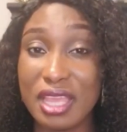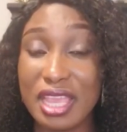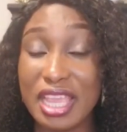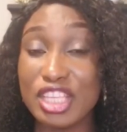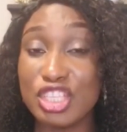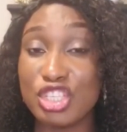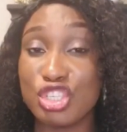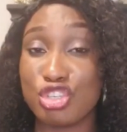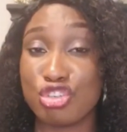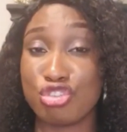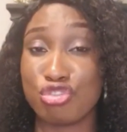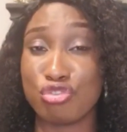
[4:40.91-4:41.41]

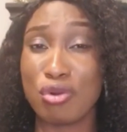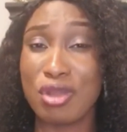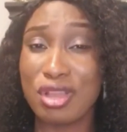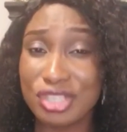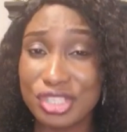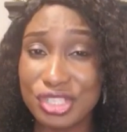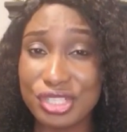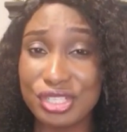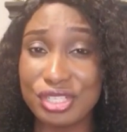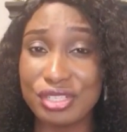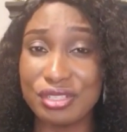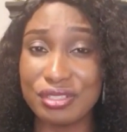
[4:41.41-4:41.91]

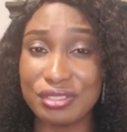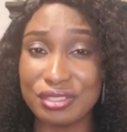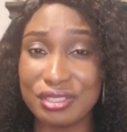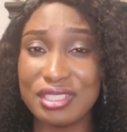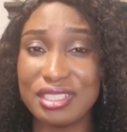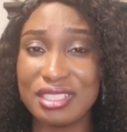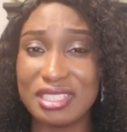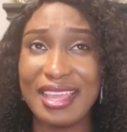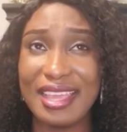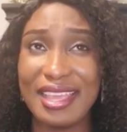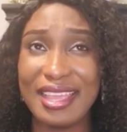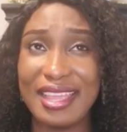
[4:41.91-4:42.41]

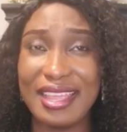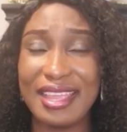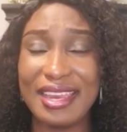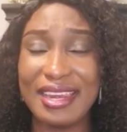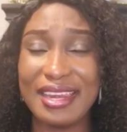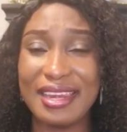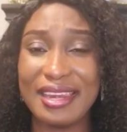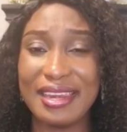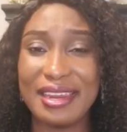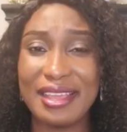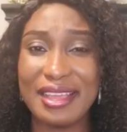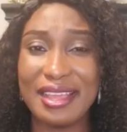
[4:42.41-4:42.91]
instructions
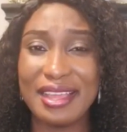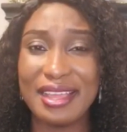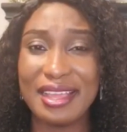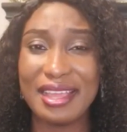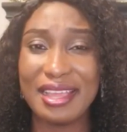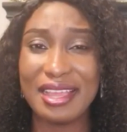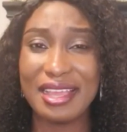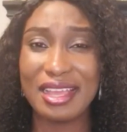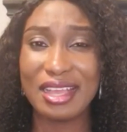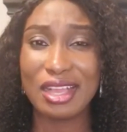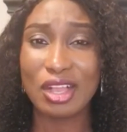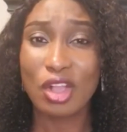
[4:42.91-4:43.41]
and
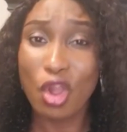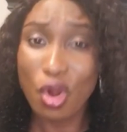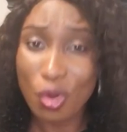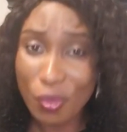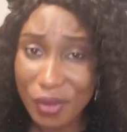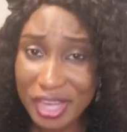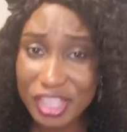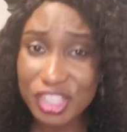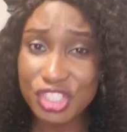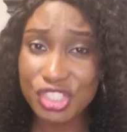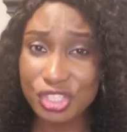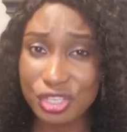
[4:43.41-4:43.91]

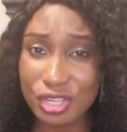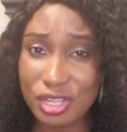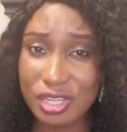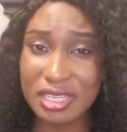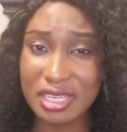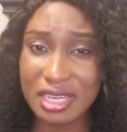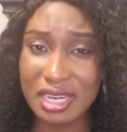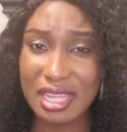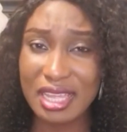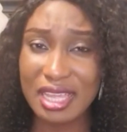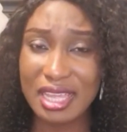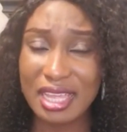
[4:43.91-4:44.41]
correction